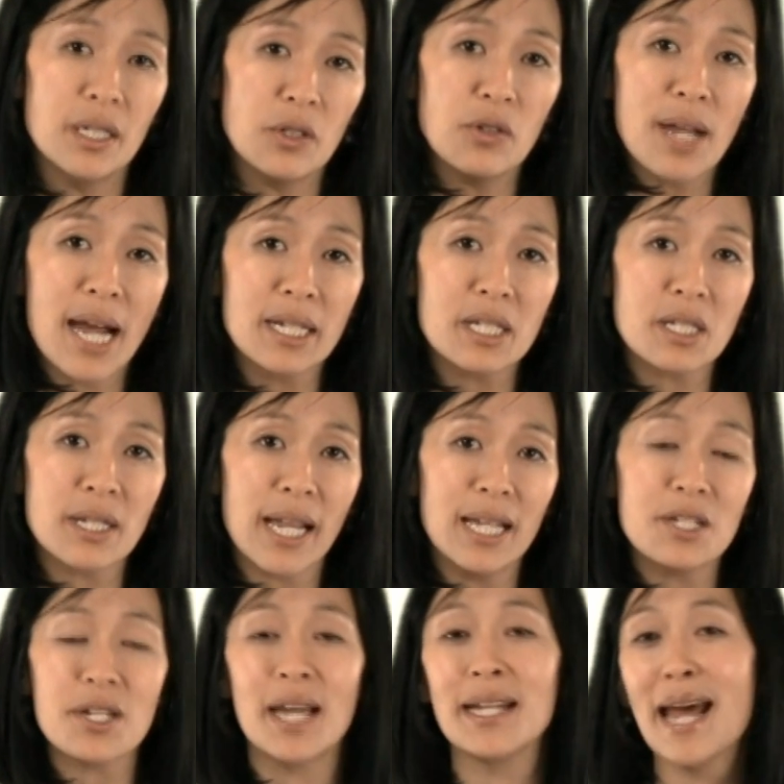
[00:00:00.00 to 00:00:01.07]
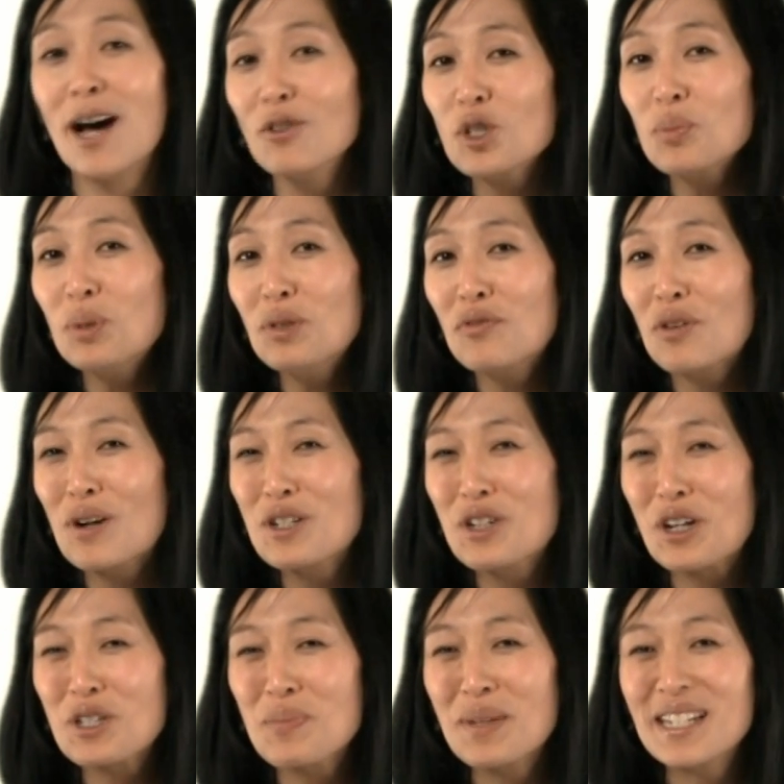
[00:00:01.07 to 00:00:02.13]
in the United States and eligible for
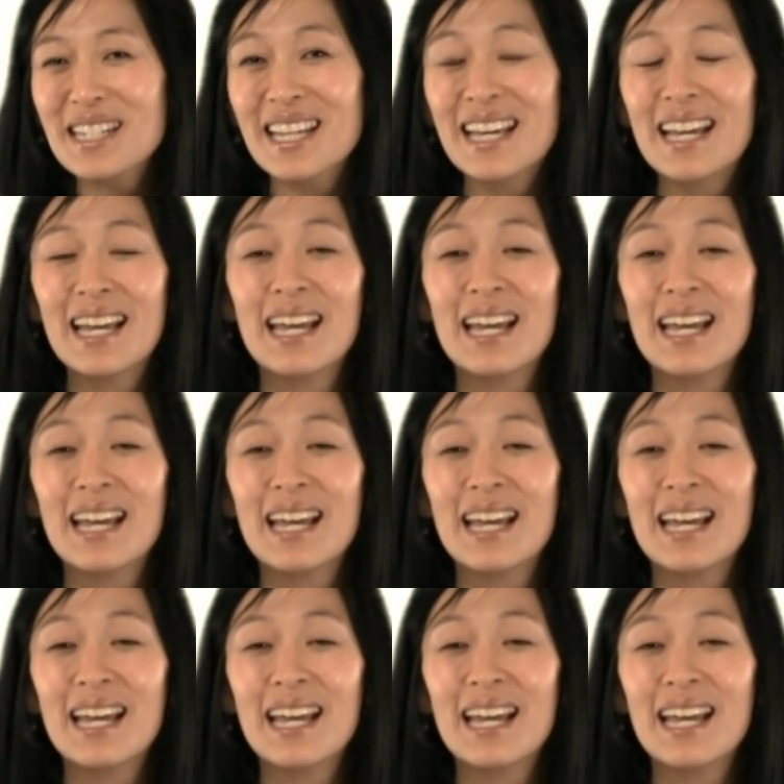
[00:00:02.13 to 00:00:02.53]
adjustment,